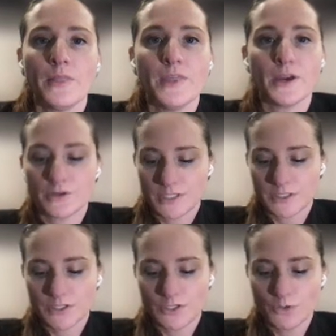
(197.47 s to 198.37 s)
There's
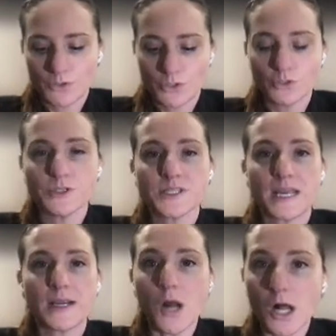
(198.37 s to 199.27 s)
social
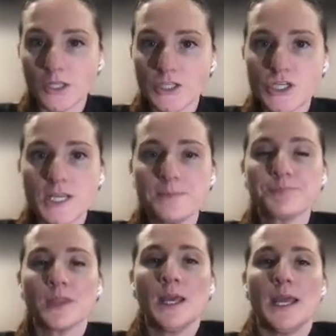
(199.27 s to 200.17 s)
psychology,
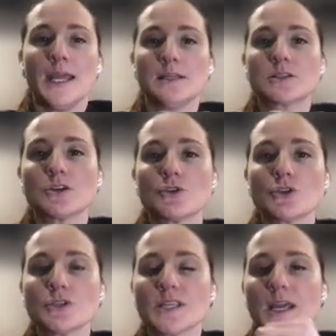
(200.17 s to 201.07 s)
and
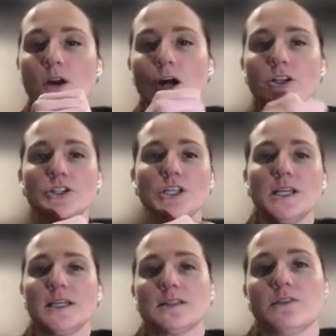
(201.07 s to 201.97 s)
social
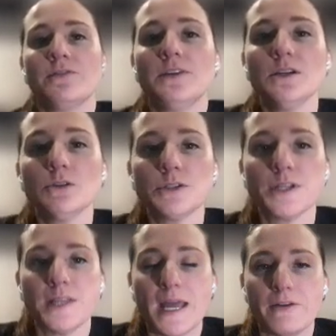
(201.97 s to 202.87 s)
psychology is a field
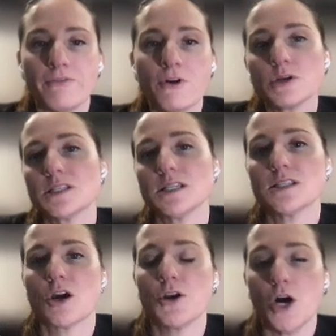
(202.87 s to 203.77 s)
that
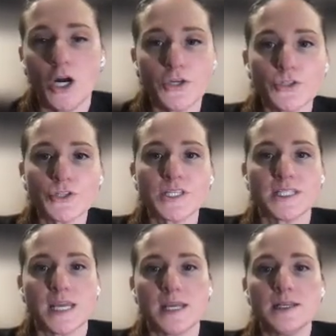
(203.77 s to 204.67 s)
focuses on
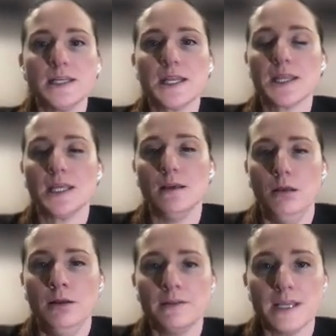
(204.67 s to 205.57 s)
understanding
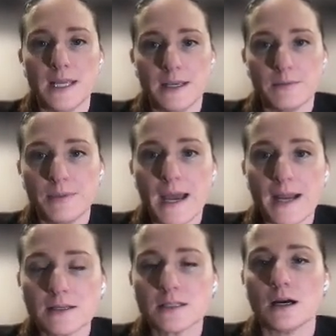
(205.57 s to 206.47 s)
the
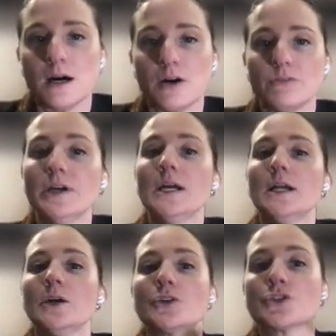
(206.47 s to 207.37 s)
impact of
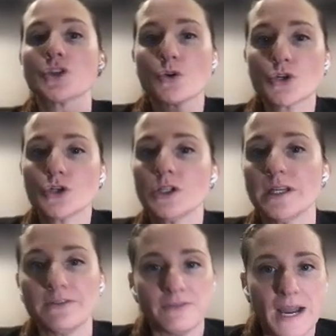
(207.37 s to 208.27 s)
social
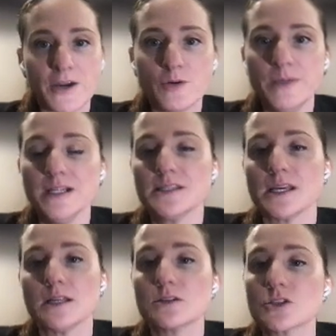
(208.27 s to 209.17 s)
environments
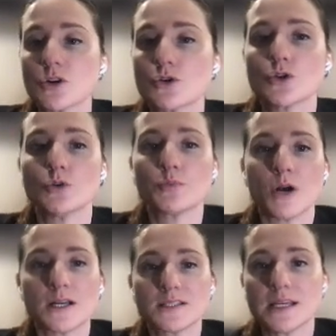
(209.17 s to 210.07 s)
and social
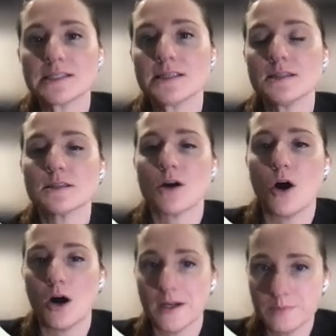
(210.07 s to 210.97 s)
processes
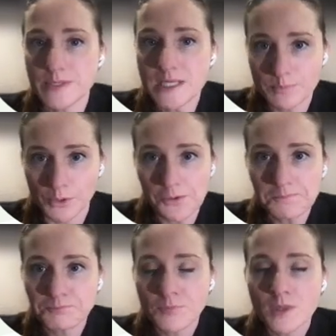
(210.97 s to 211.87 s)
on people.